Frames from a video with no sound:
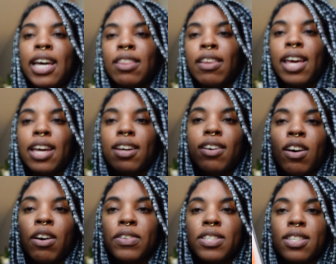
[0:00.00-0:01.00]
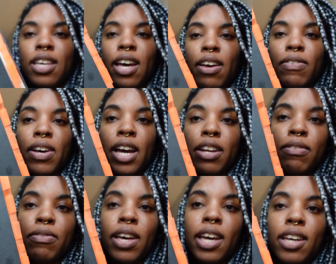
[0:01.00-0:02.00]
And like, obviously I've kind
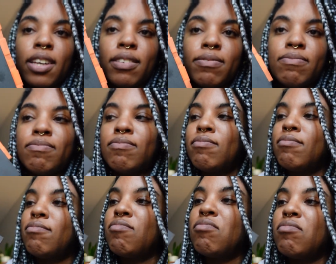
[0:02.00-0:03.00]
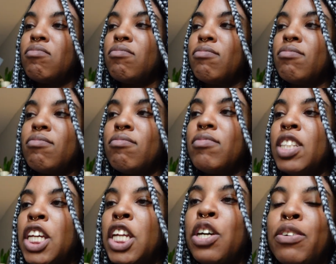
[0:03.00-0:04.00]
of like,
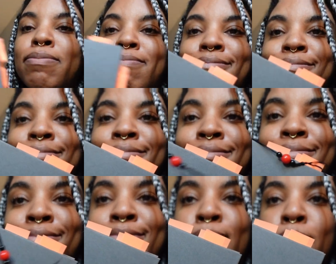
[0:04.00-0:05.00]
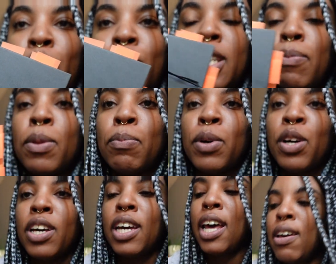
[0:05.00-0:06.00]
you know, marked up the
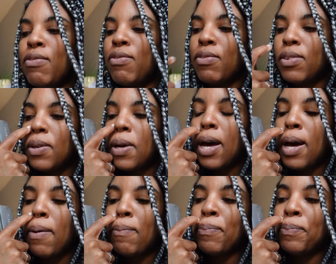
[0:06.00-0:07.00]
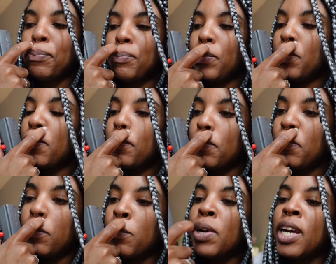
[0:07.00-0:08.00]
book and I've um,
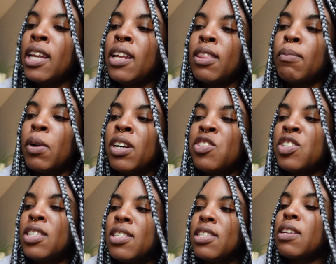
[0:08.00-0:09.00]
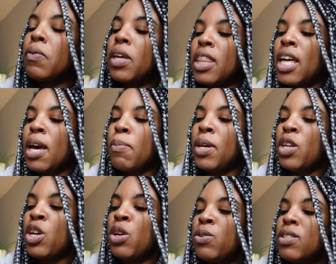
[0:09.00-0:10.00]
written in the margins and stuff like that and made
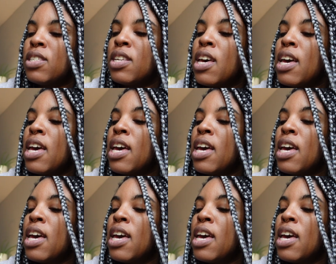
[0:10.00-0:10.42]
notes.